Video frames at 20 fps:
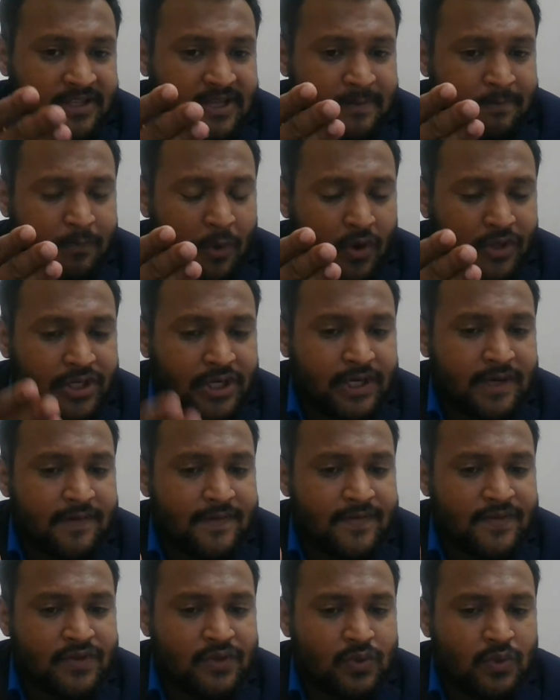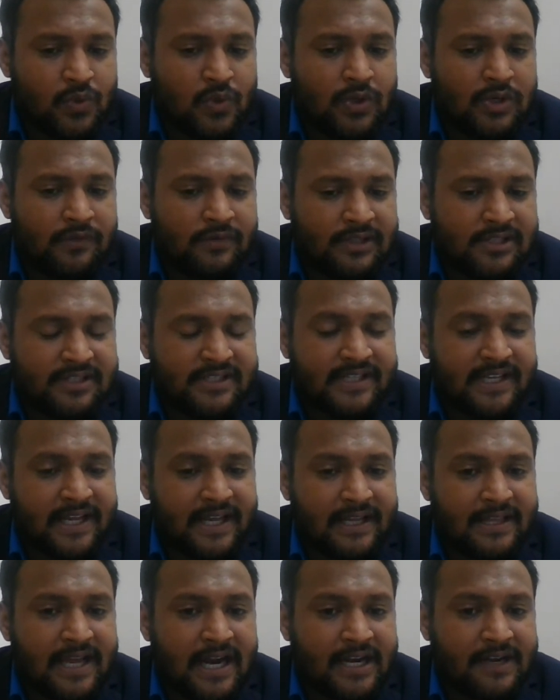the positive school will
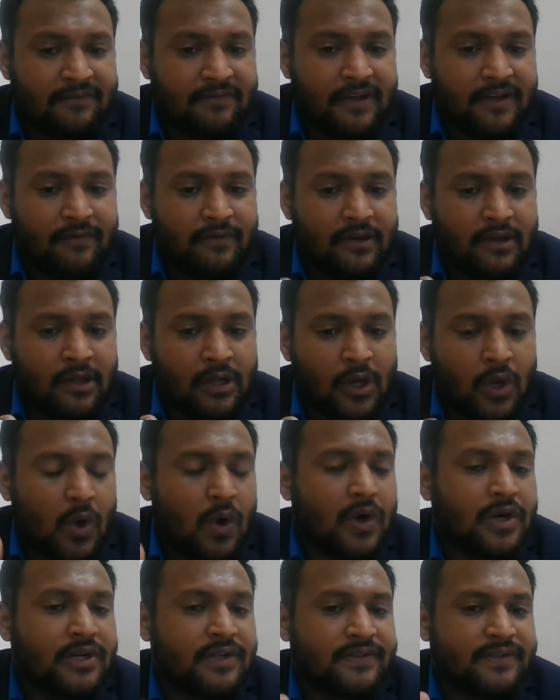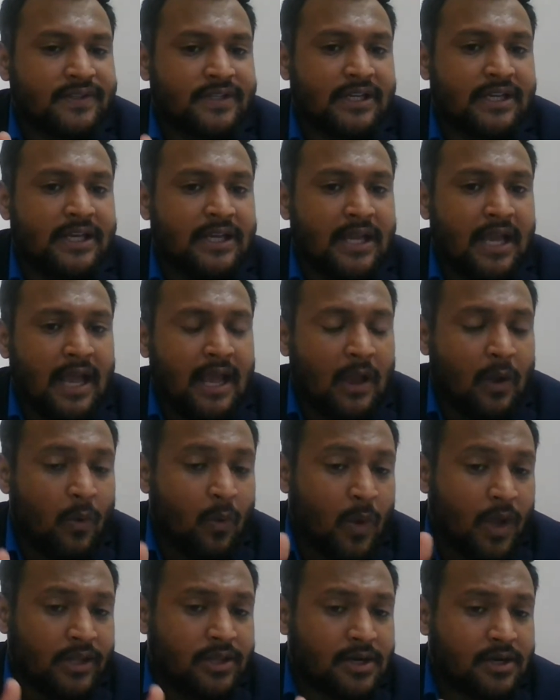say that we will not see
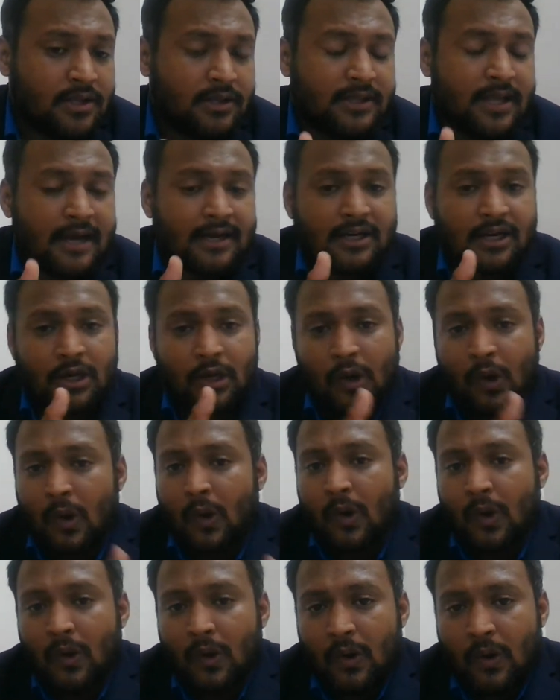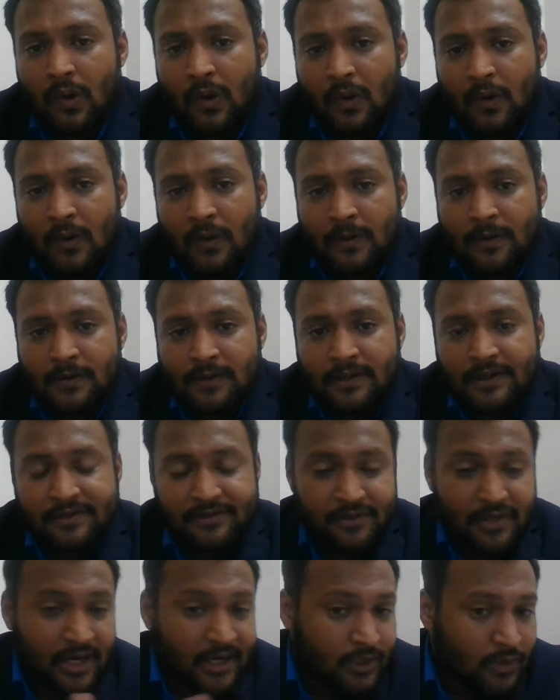whether that law
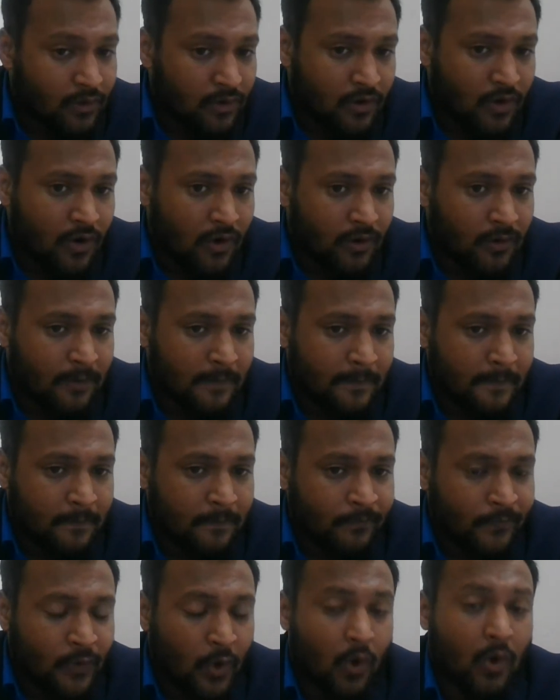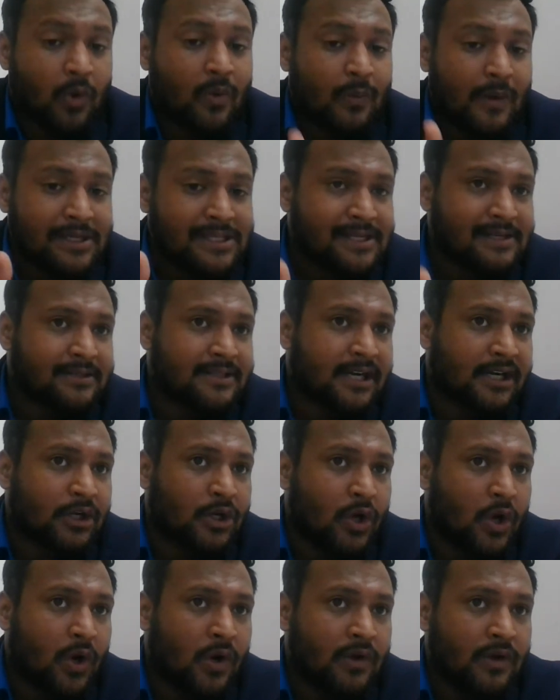is right or wrong or whether
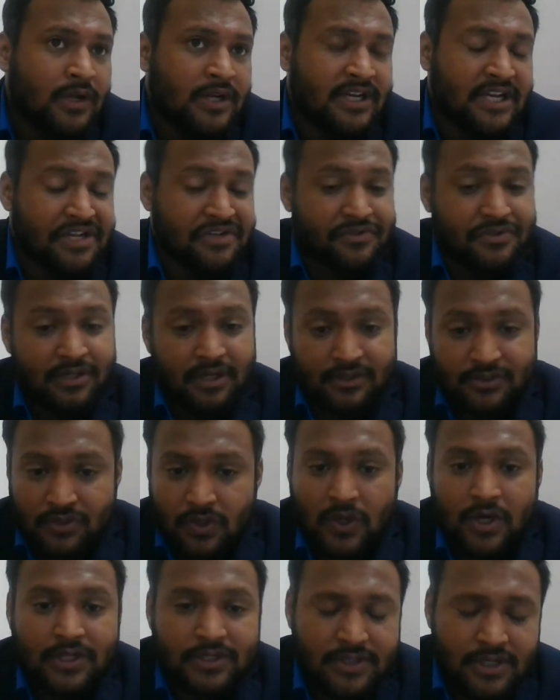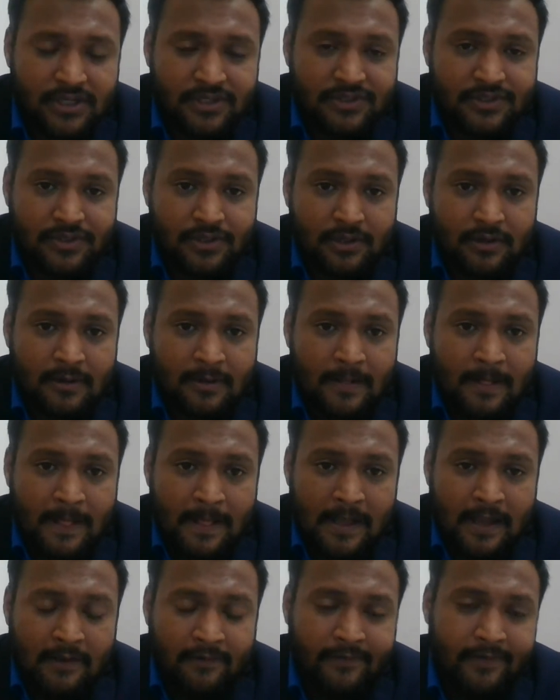that law is just or unjust
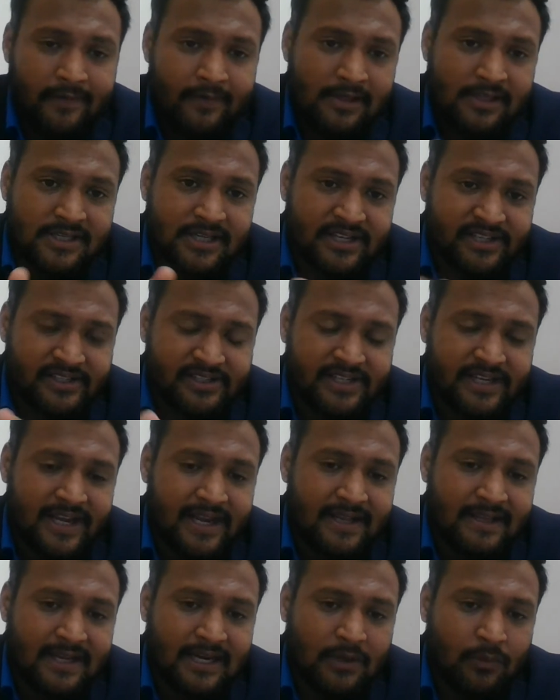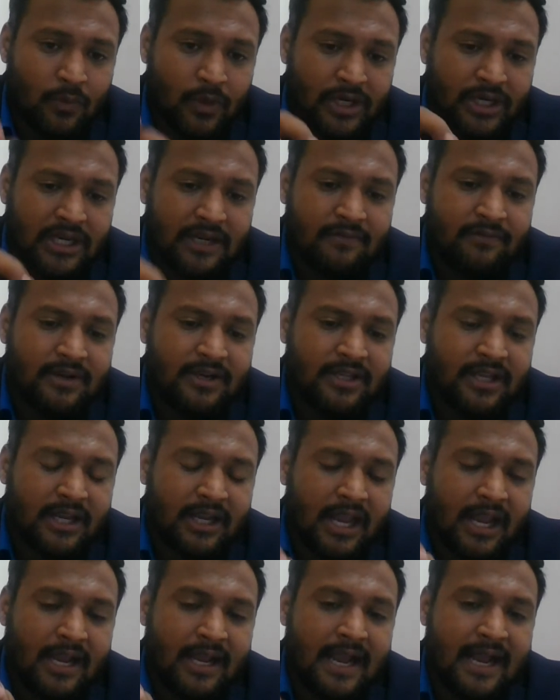we will just say that whatever the
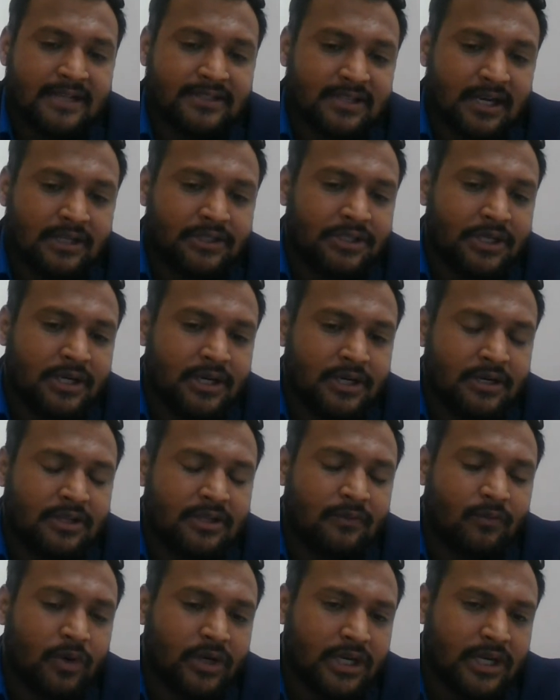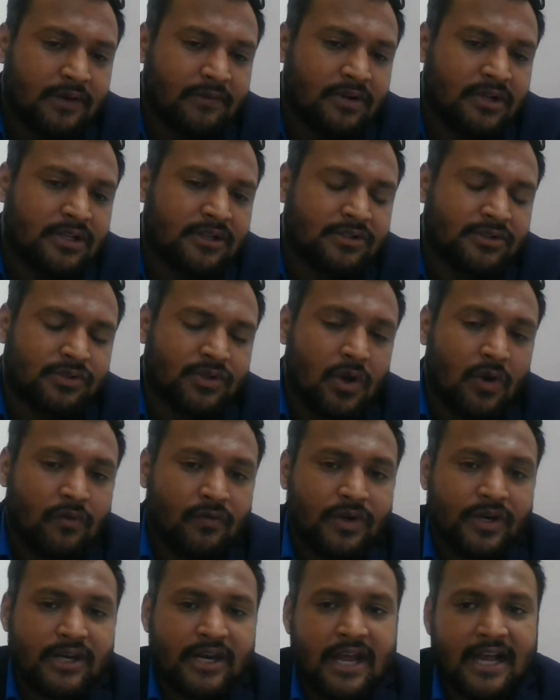king has uttered, the whatever the
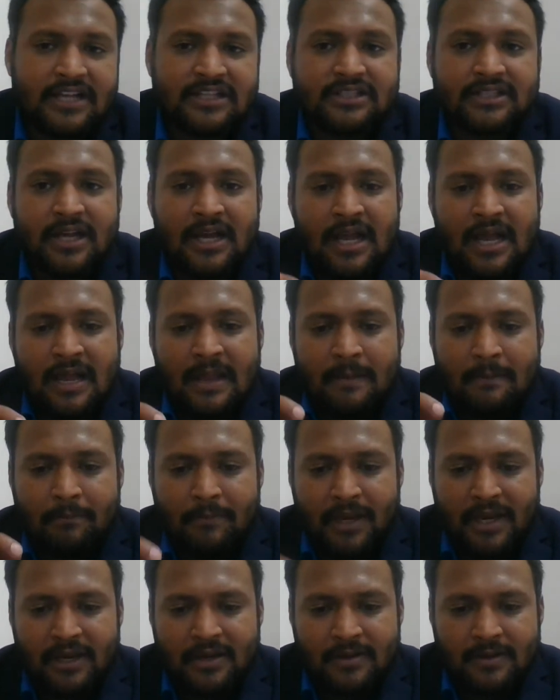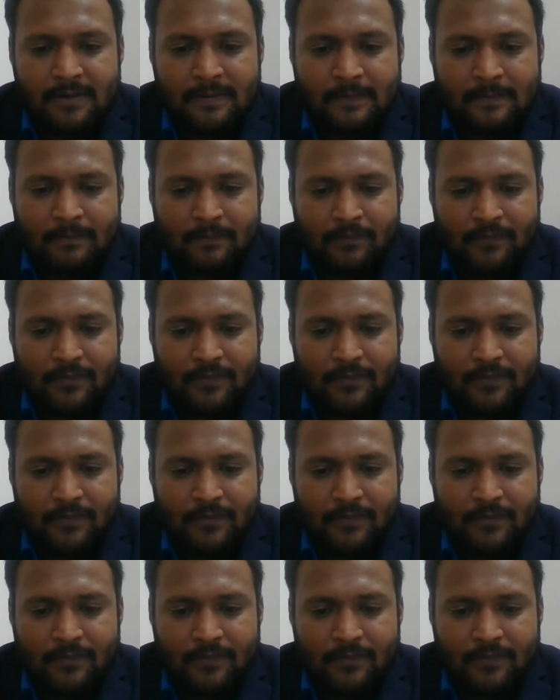sovereign has made